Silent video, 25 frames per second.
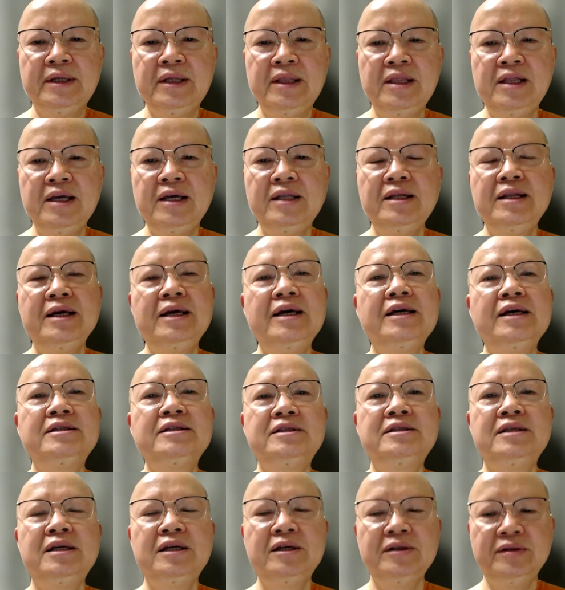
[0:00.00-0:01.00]
Then
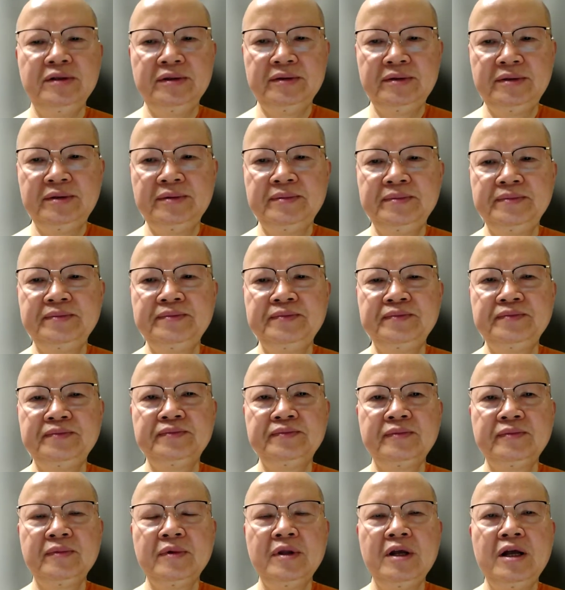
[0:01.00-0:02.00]
exhale.
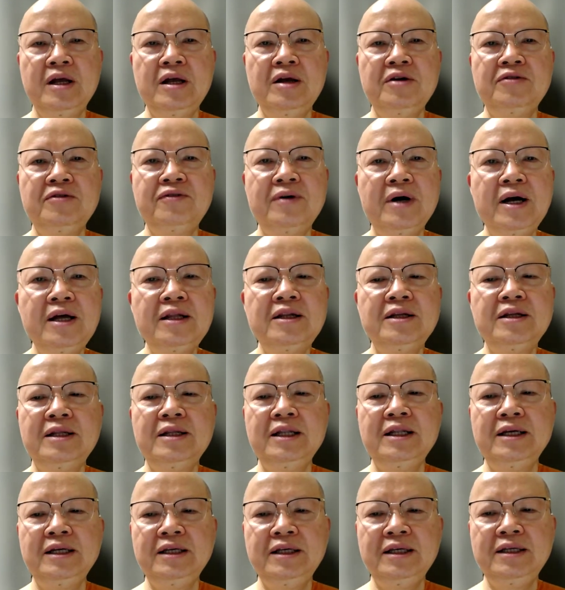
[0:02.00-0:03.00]

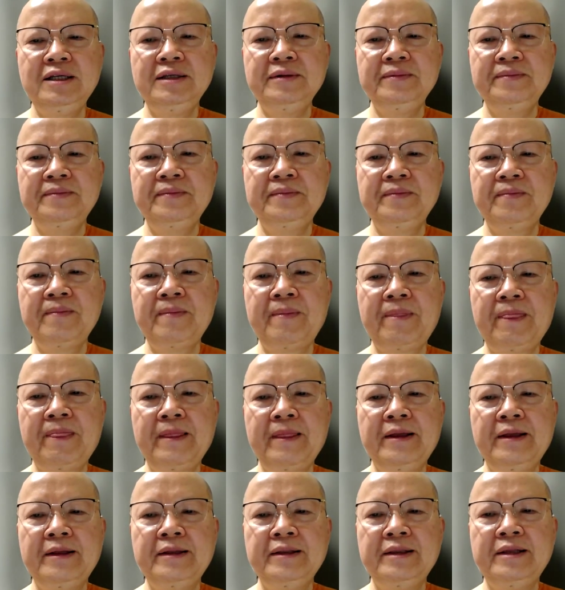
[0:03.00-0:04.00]
Finally,
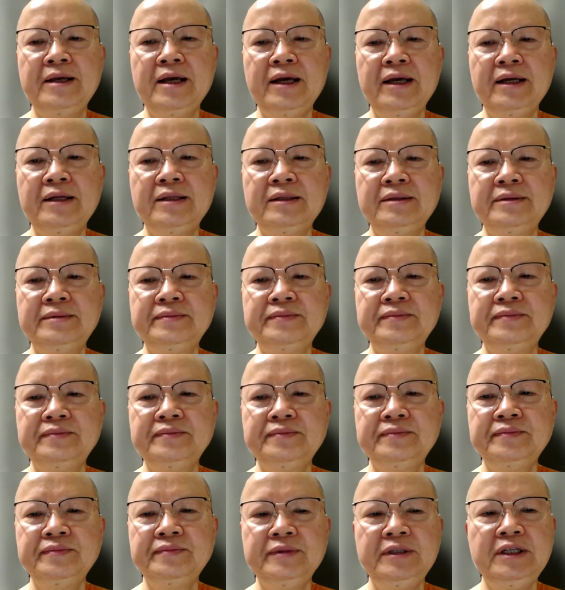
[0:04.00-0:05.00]
take
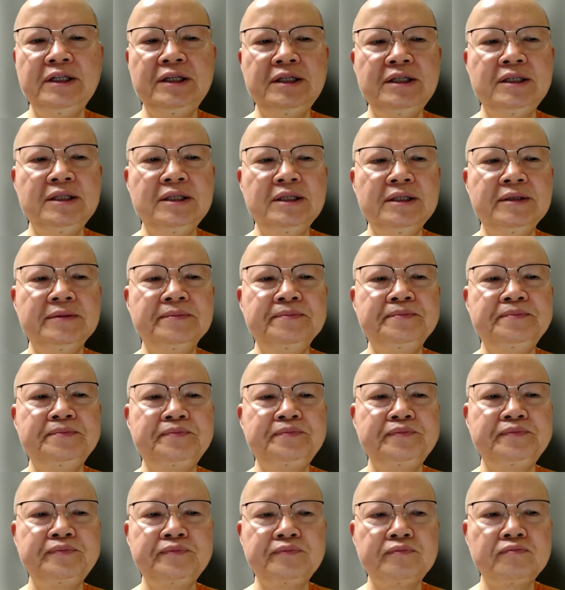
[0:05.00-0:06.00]
the
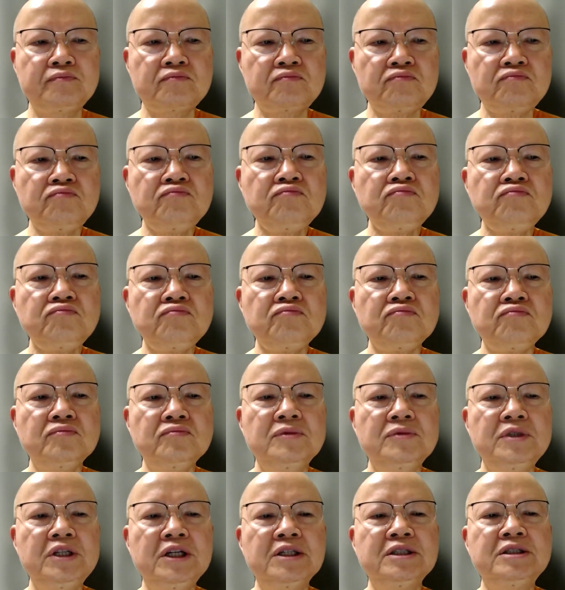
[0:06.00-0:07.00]

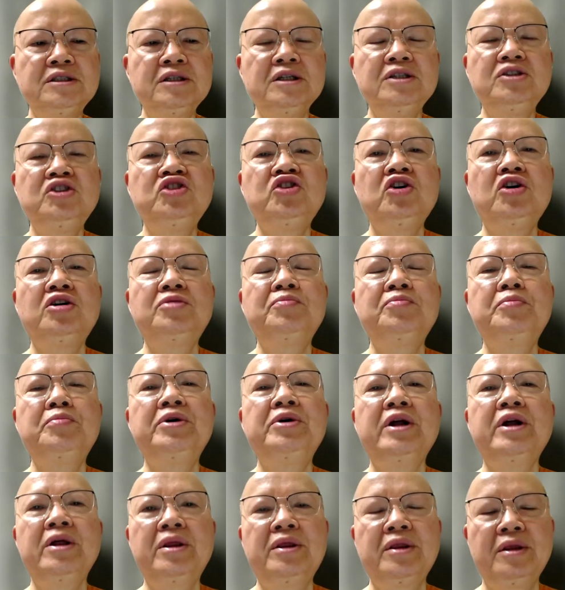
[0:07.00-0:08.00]
just a short
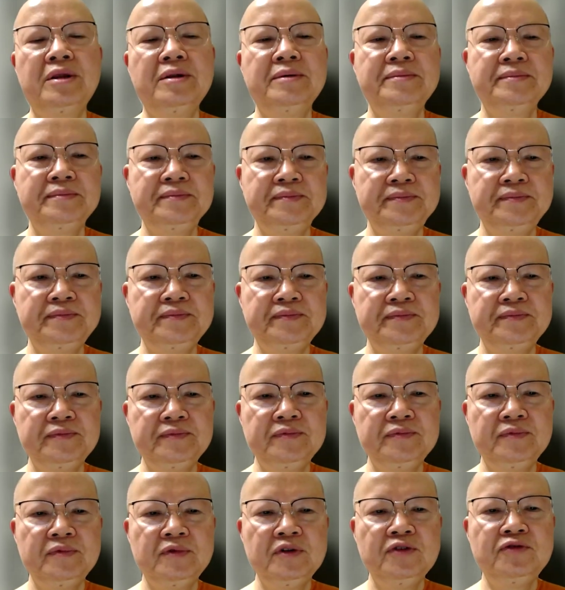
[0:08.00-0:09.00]
breath.
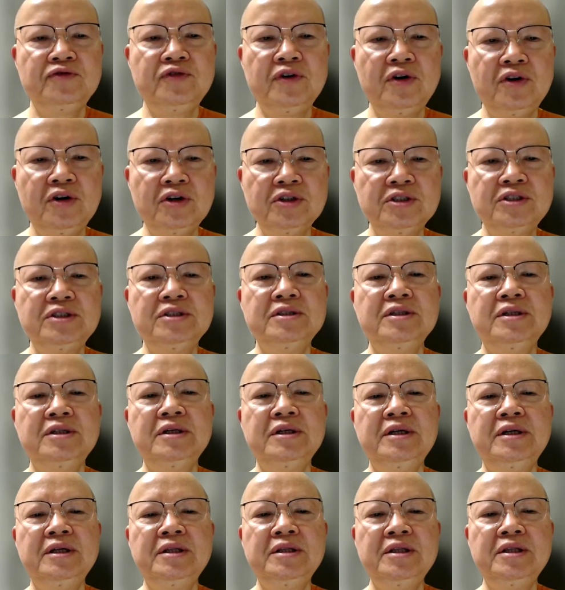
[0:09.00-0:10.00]
Force
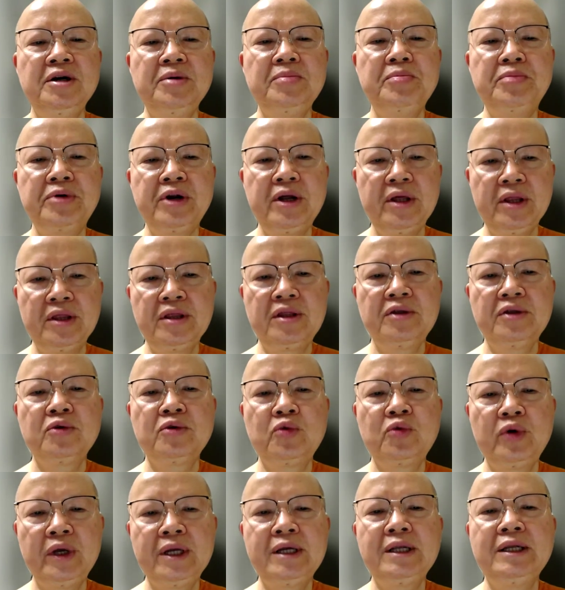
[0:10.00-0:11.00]
the breath
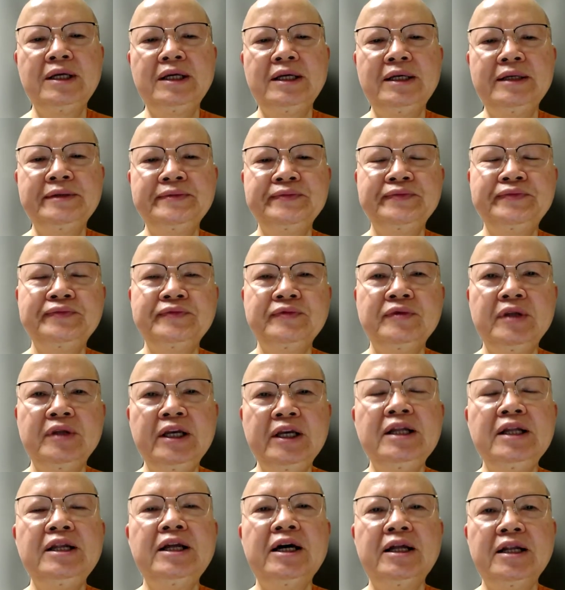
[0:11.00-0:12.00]
quickly
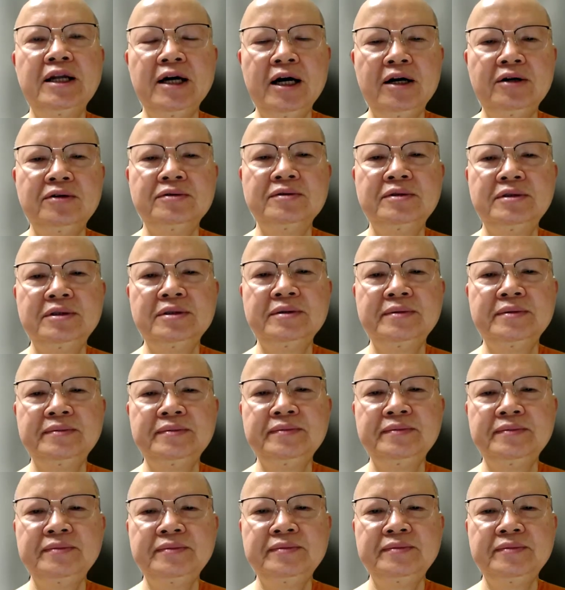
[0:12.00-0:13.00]
in and out
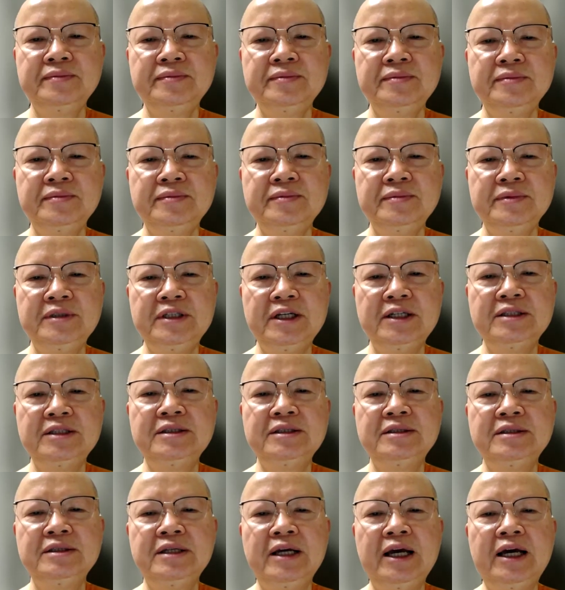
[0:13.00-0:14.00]

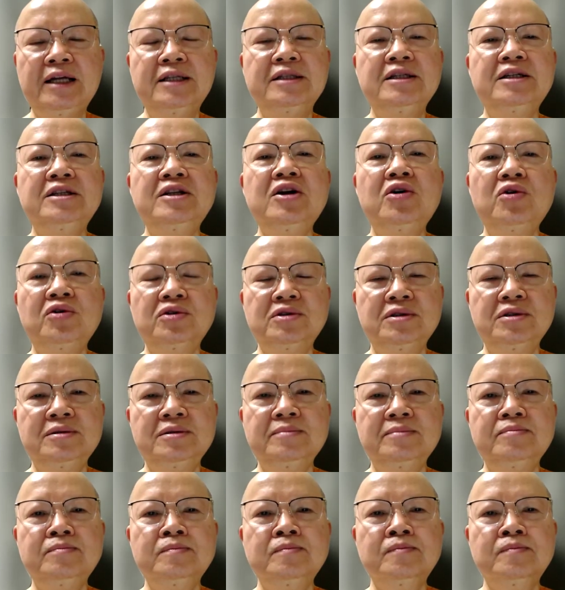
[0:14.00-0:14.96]
just at the nose,